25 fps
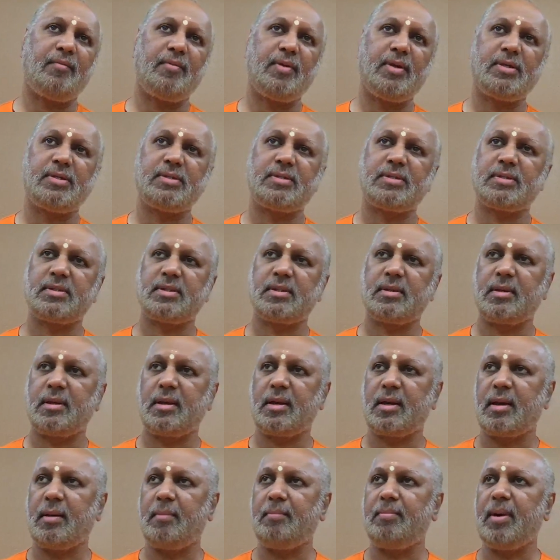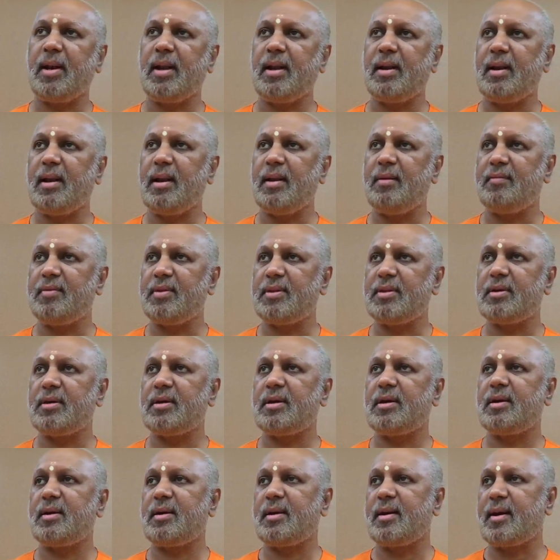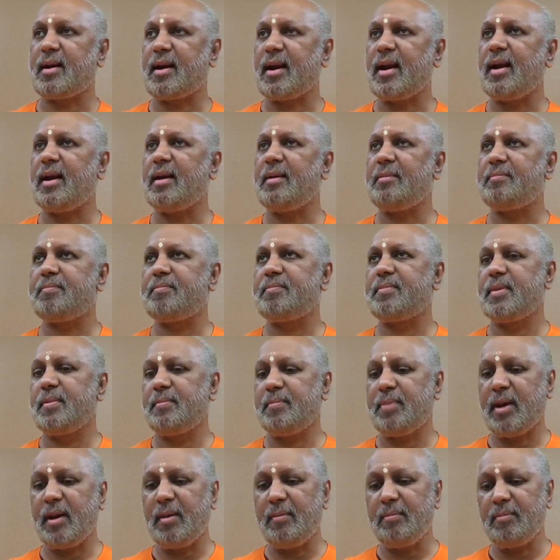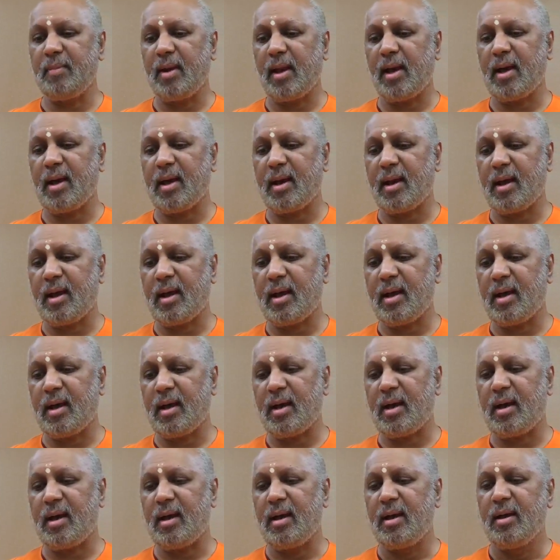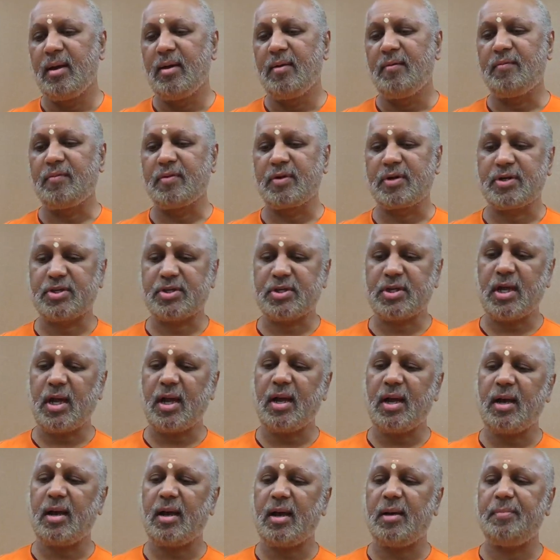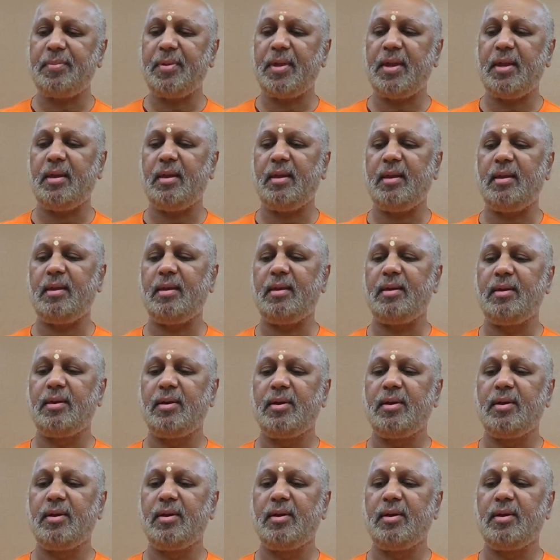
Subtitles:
is completely withered, dried up. Parimlanaha. Vrukshaha api.